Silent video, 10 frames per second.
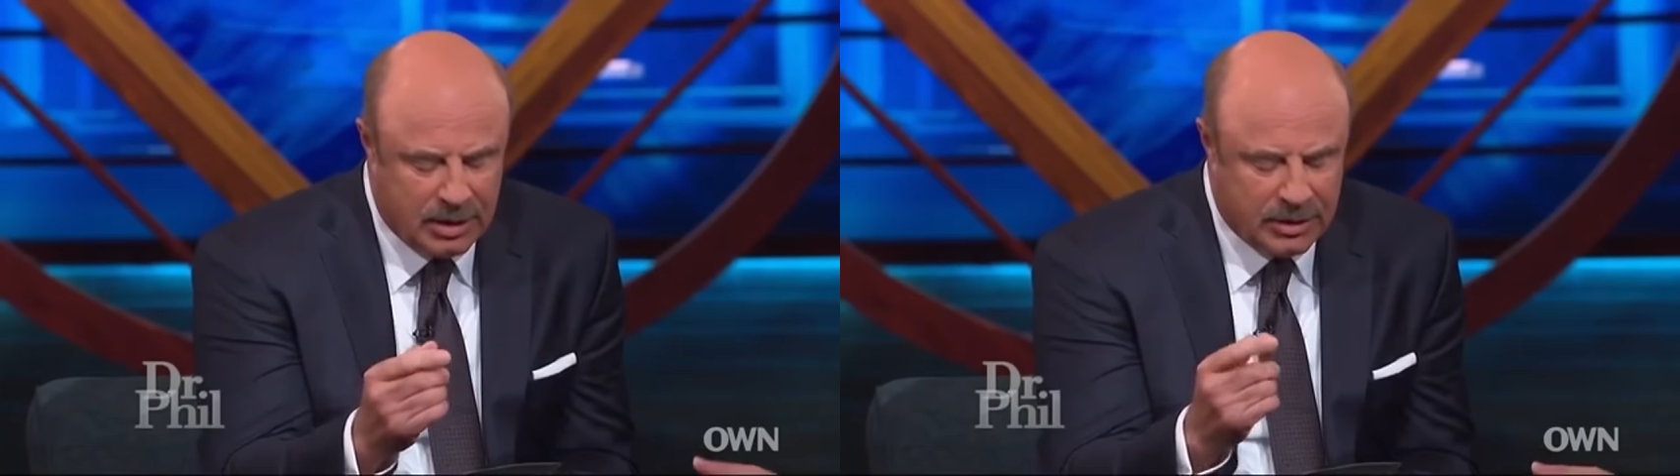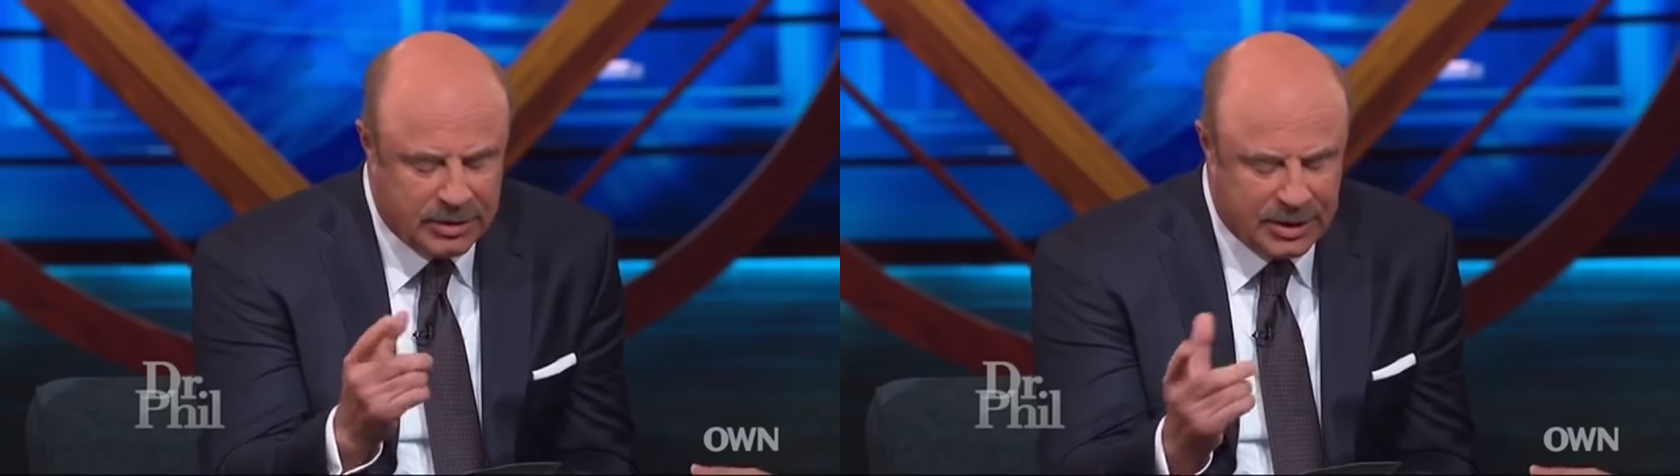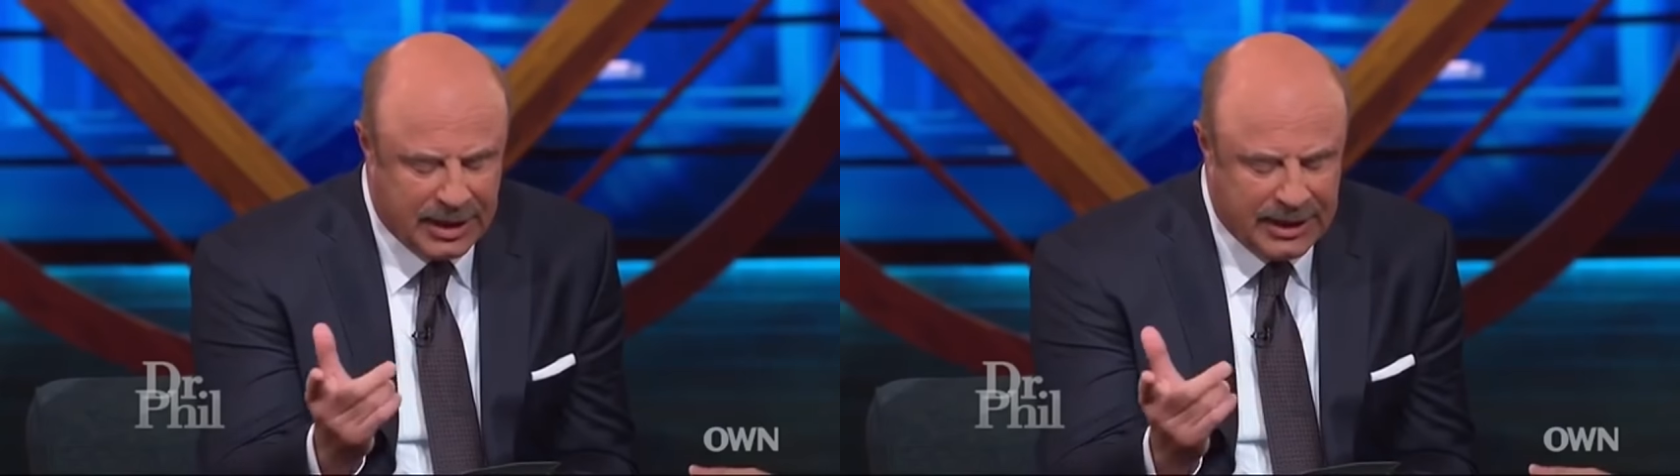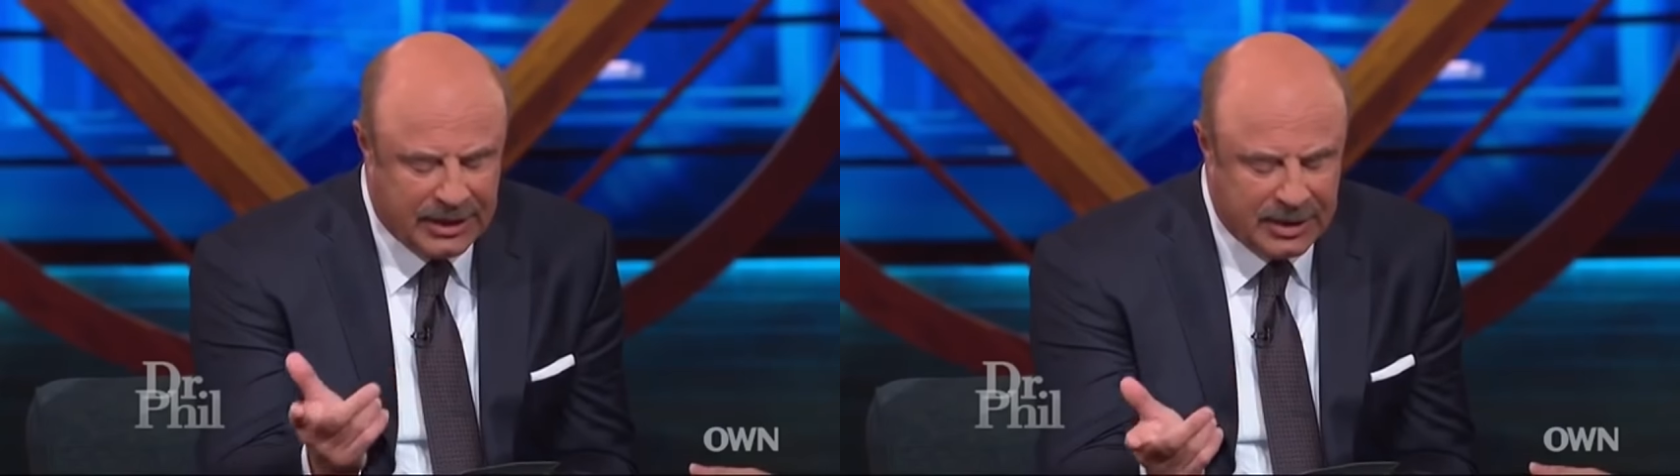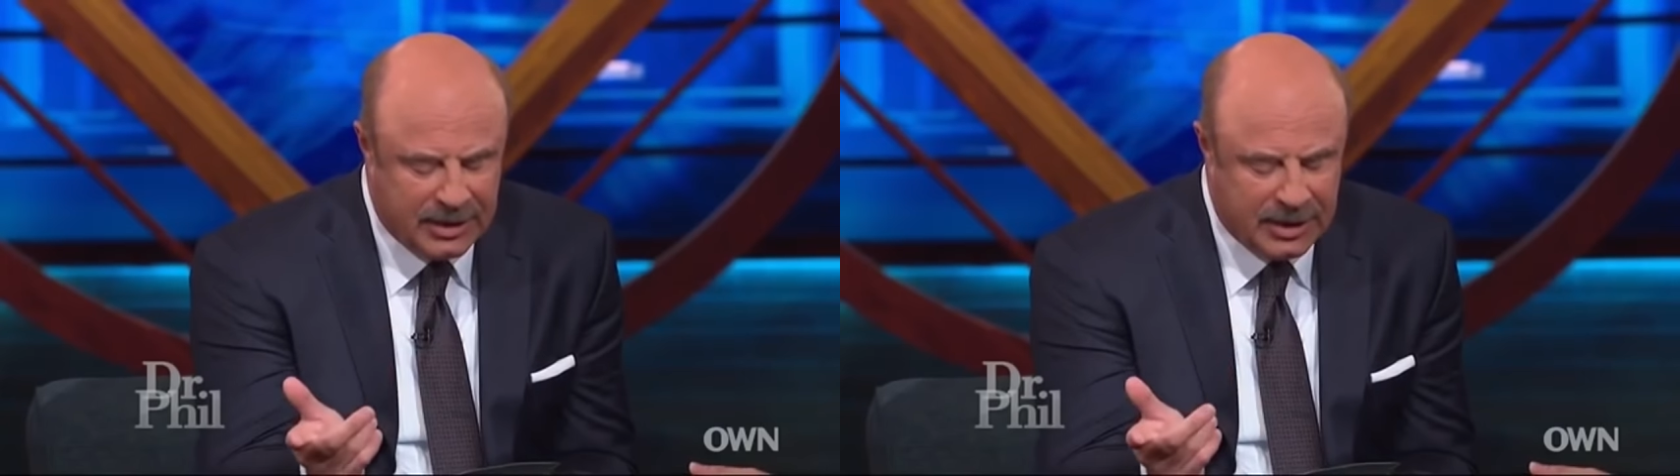saying
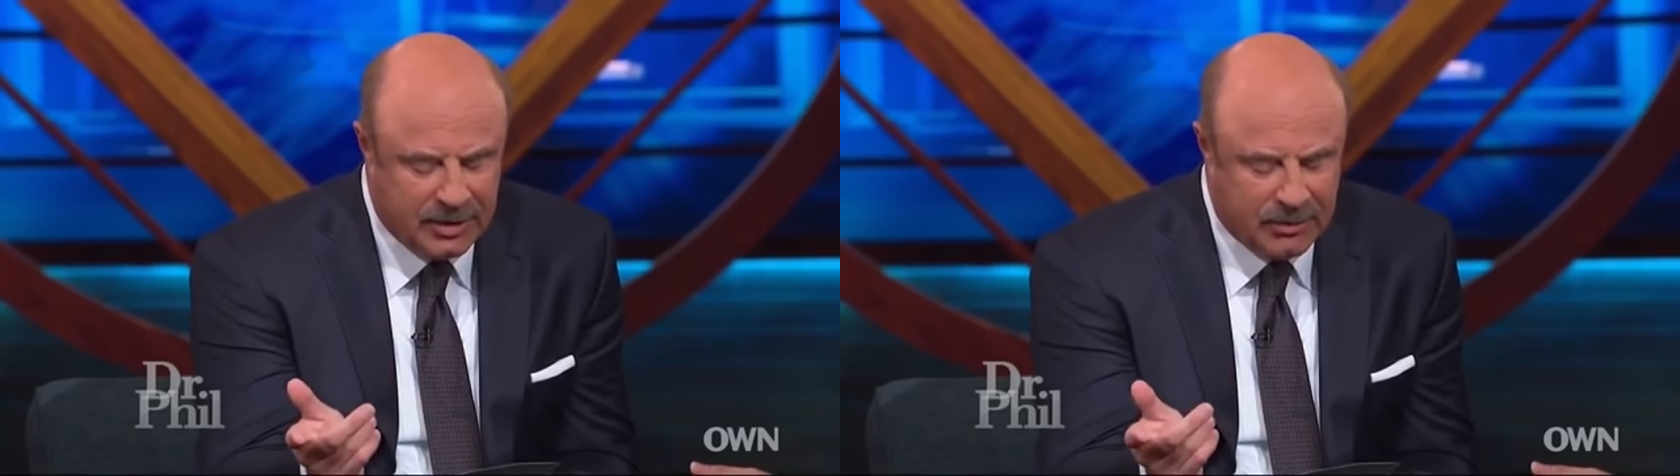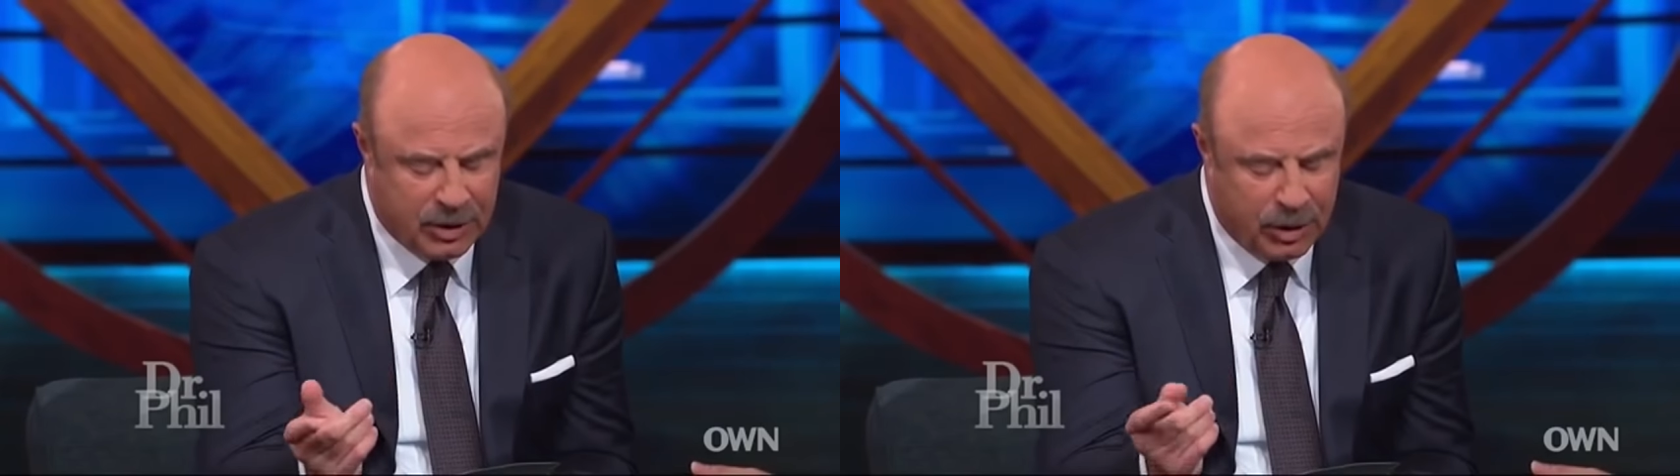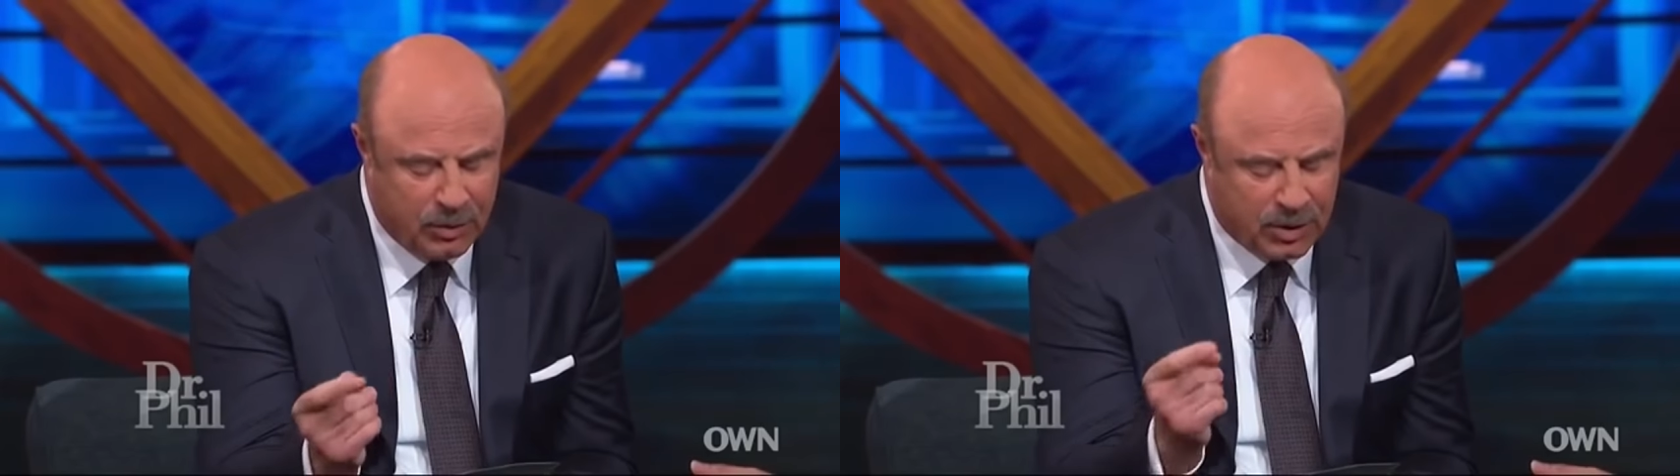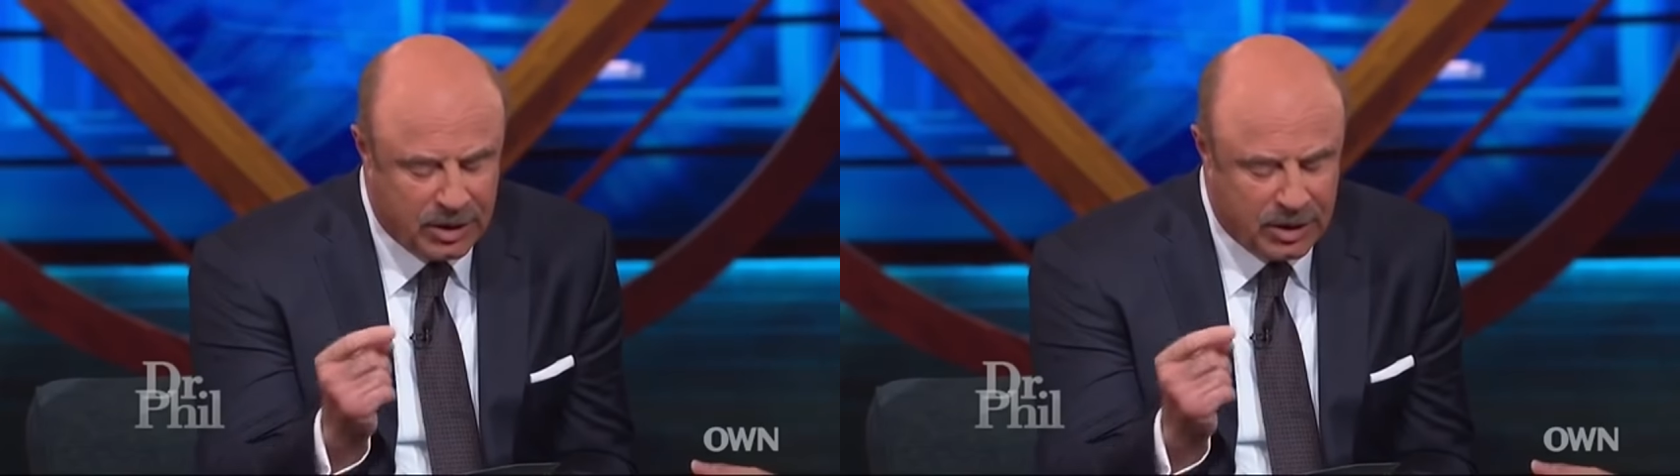to them that you were